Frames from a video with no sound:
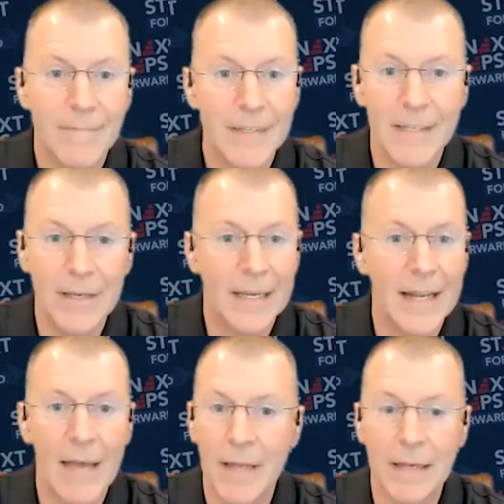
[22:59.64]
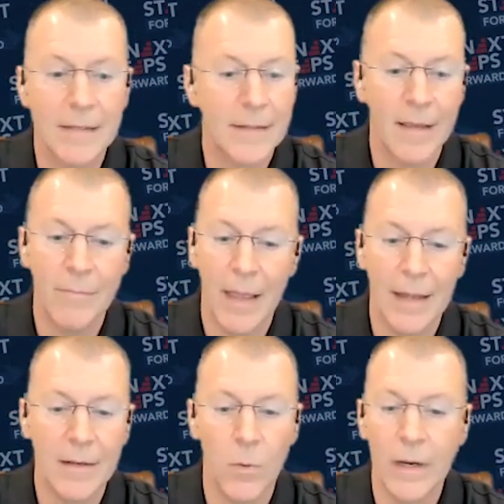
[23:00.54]
it can happen anytime,
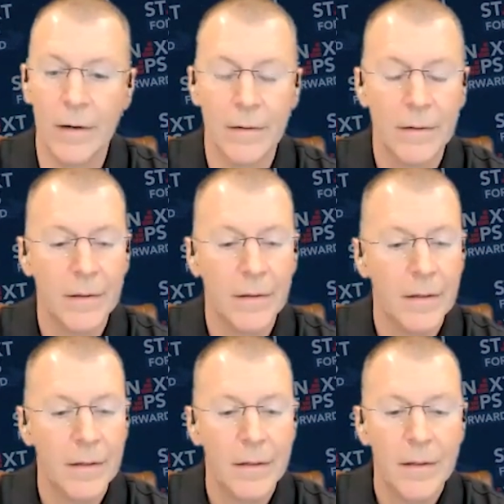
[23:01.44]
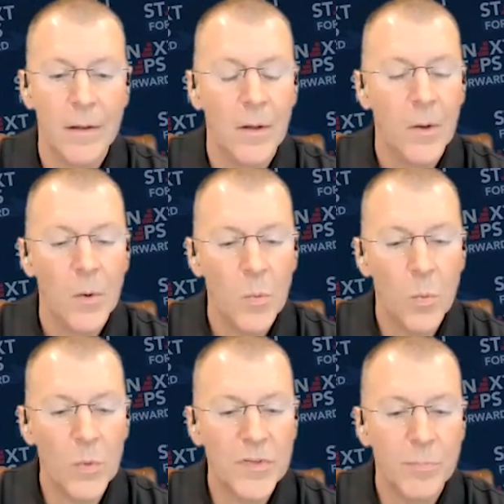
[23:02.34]
anywhere.
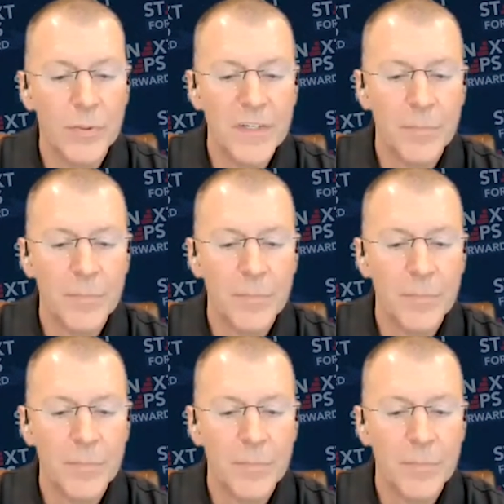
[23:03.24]
Was the police